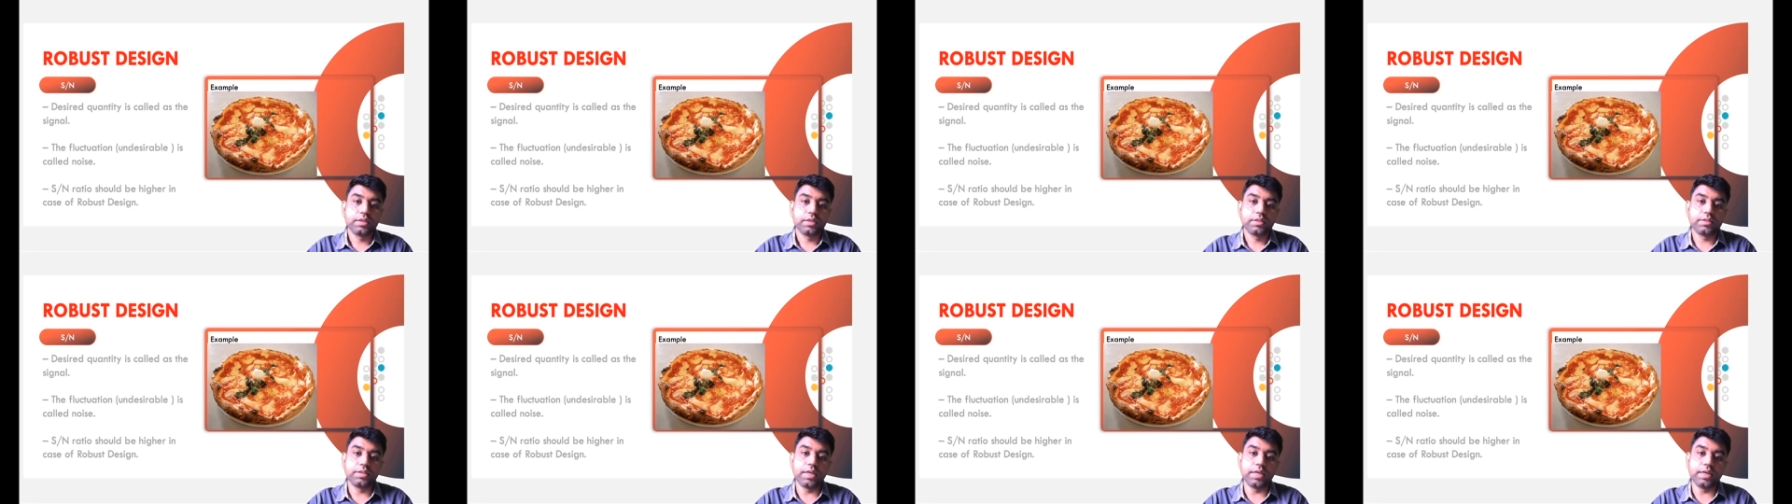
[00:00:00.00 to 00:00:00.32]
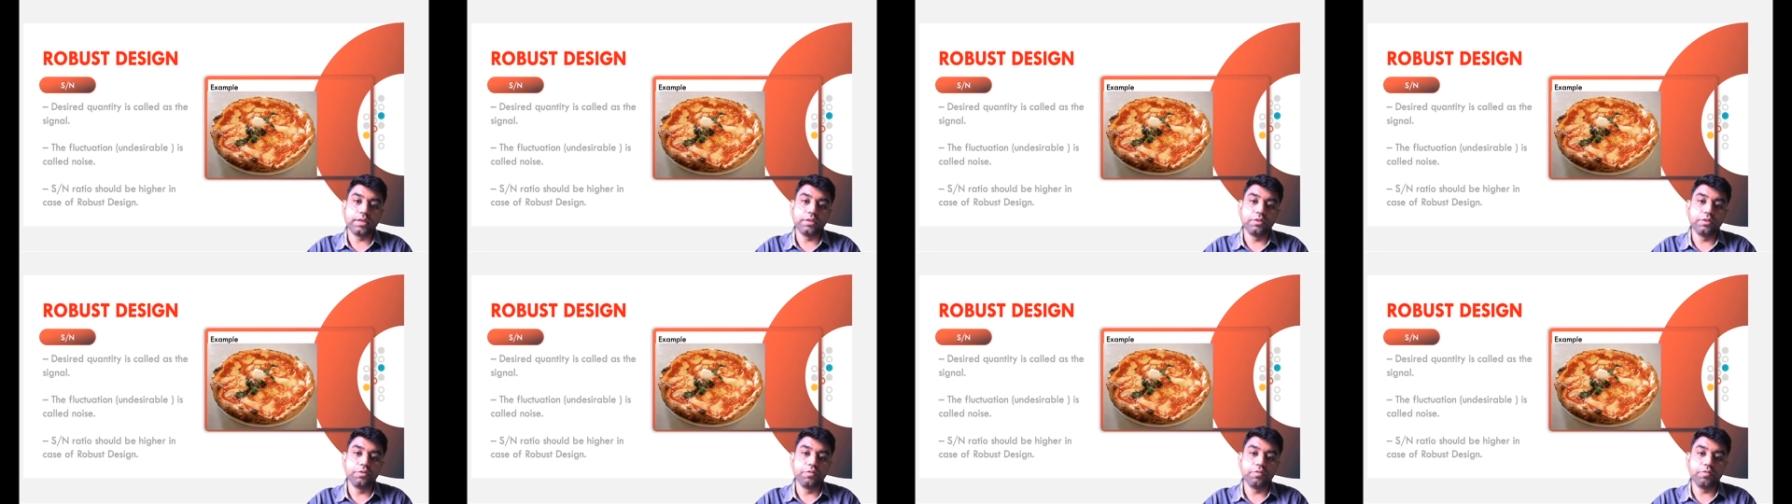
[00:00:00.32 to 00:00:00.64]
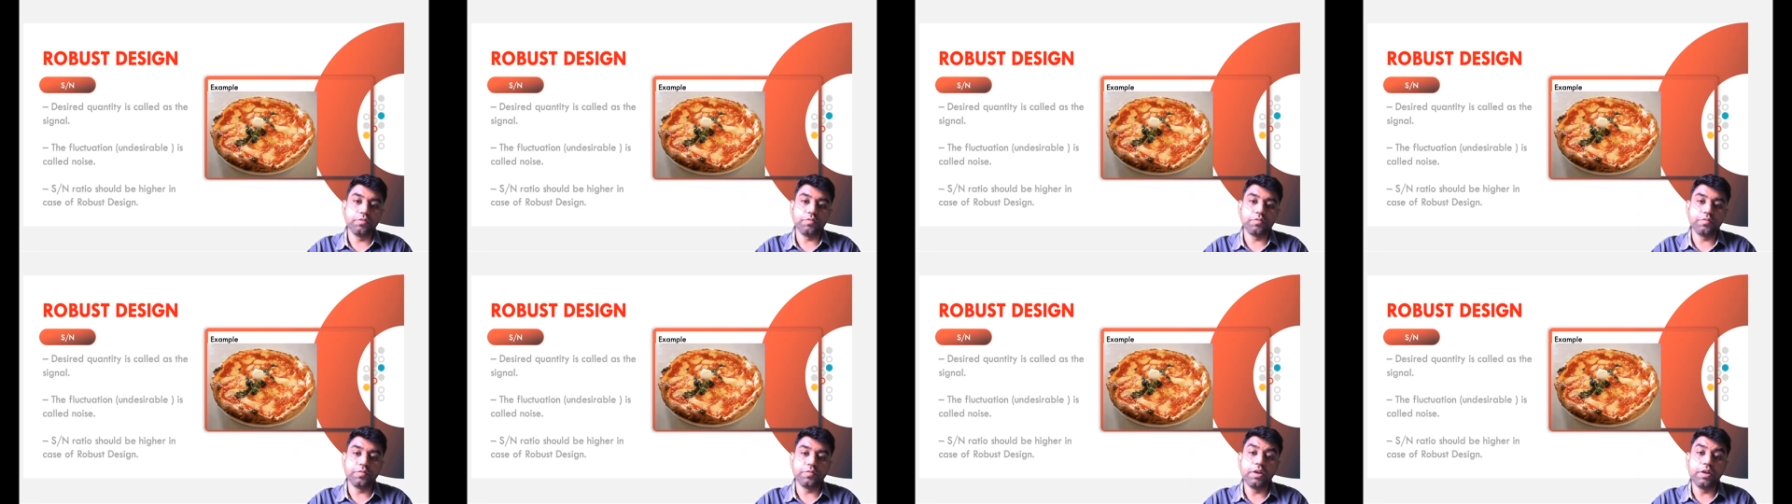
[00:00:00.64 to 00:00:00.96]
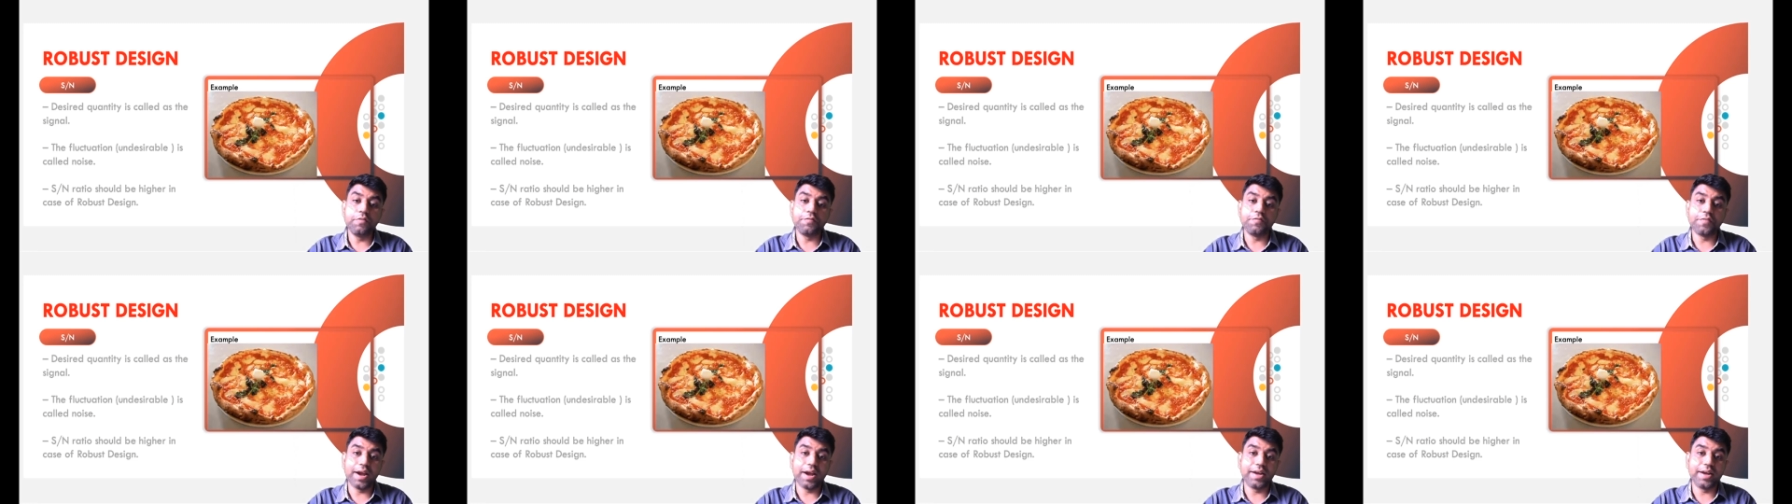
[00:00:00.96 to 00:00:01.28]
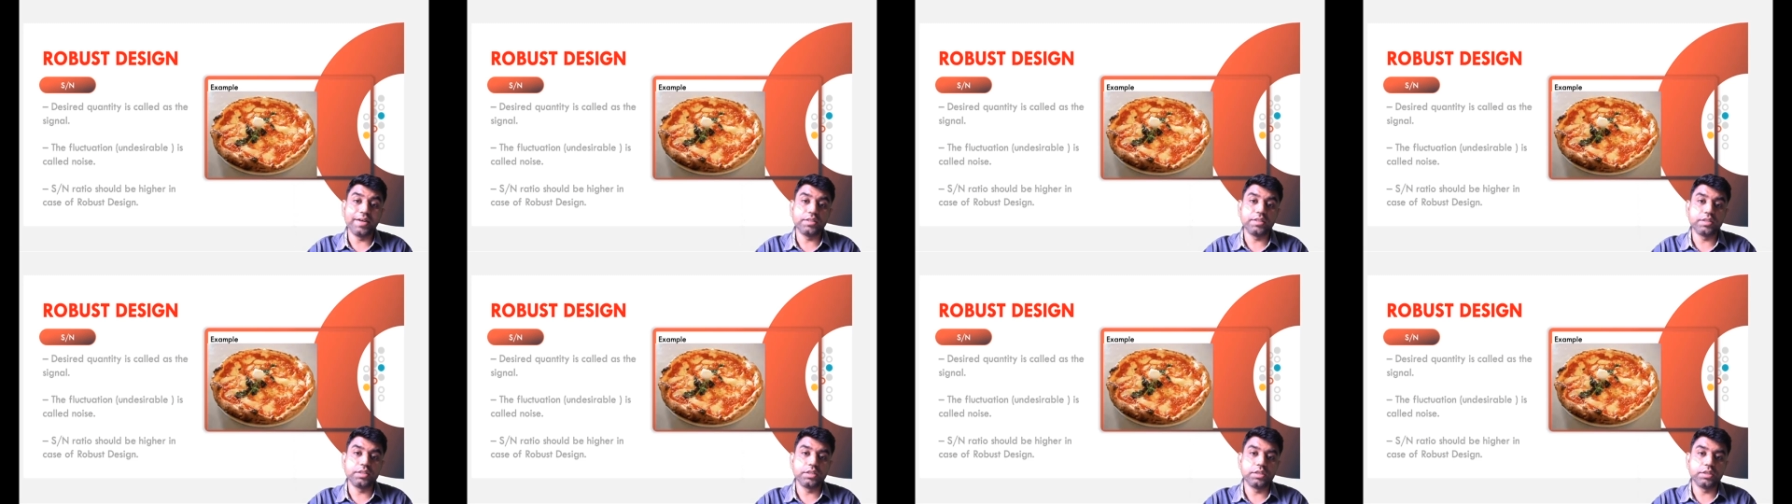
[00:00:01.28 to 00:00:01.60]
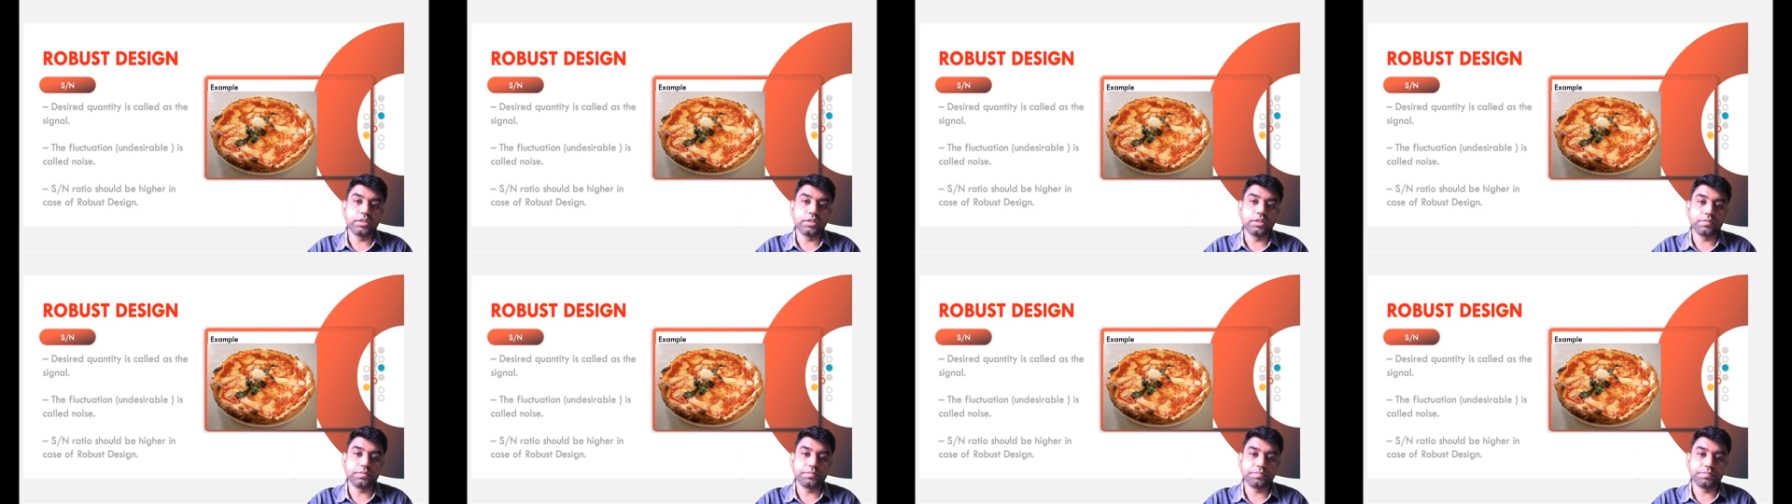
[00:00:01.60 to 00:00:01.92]
then you will find
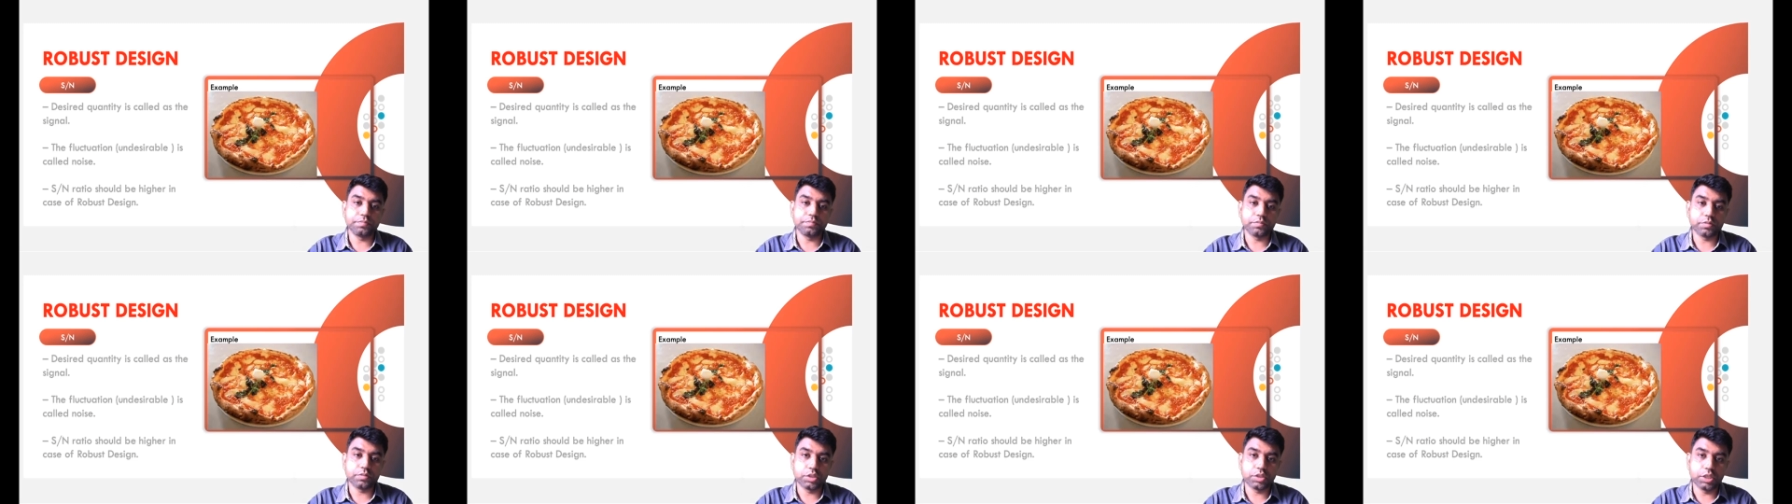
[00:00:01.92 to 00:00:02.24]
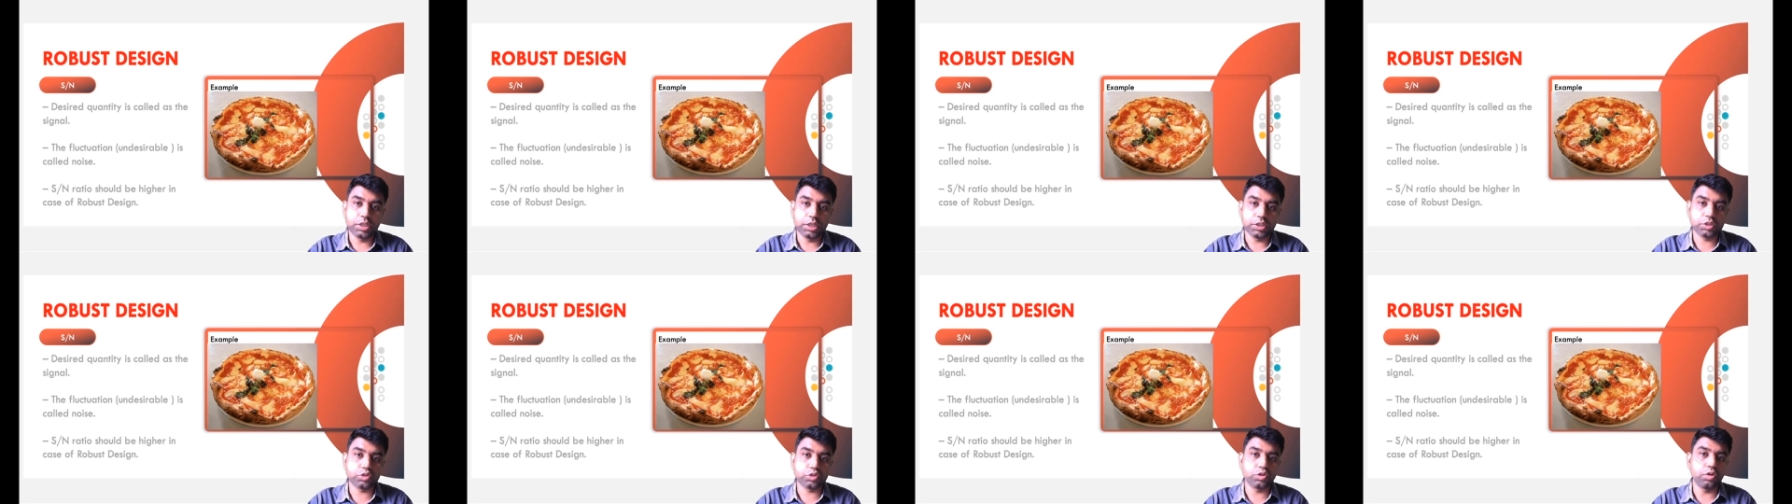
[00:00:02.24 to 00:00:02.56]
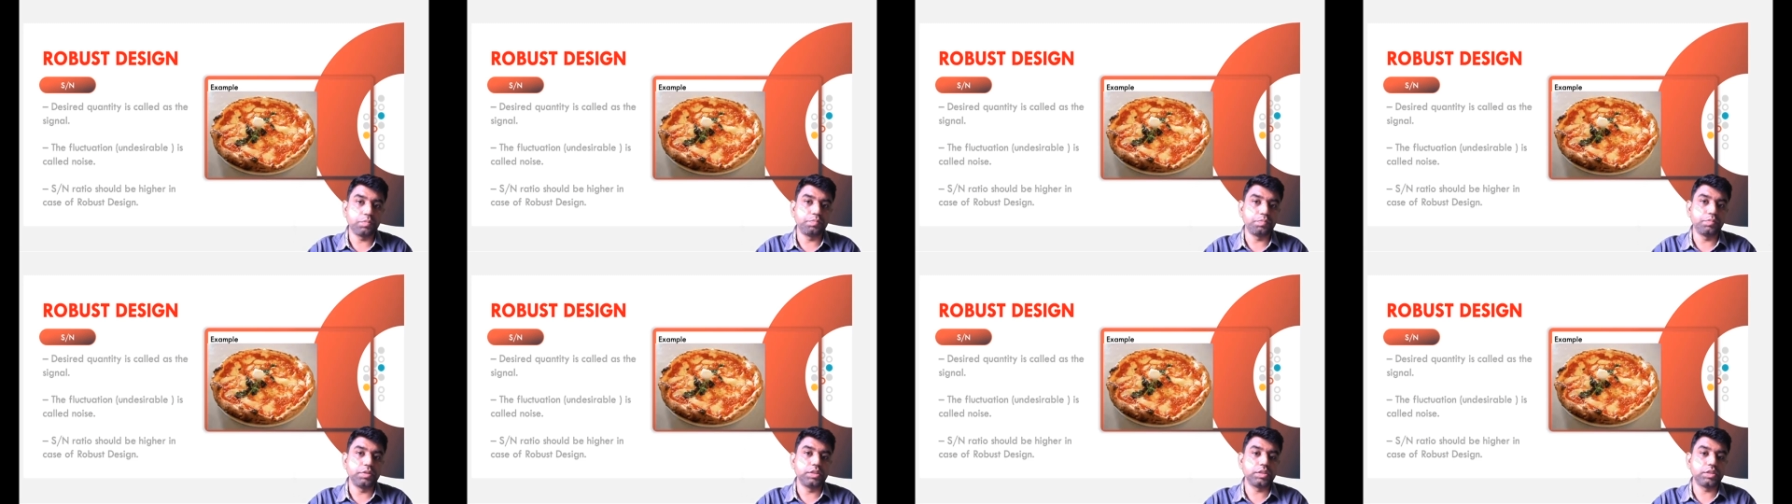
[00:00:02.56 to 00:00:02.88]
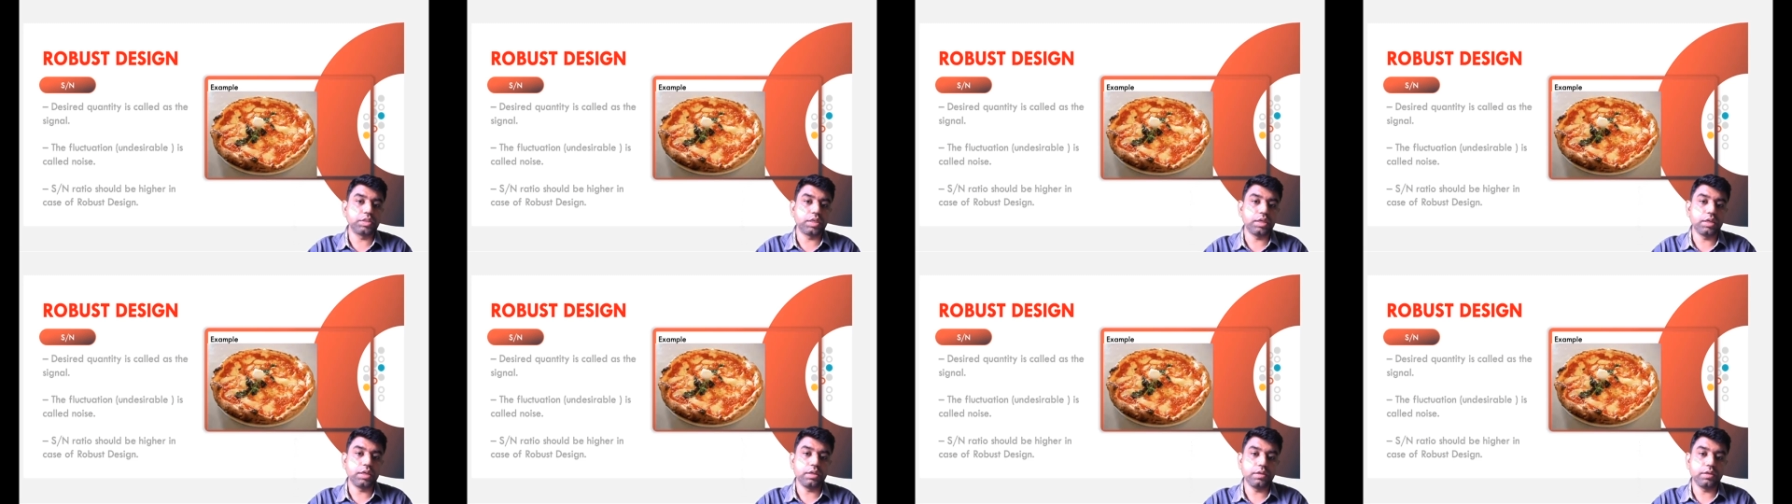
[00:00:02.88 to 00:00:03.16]
the taste of pizza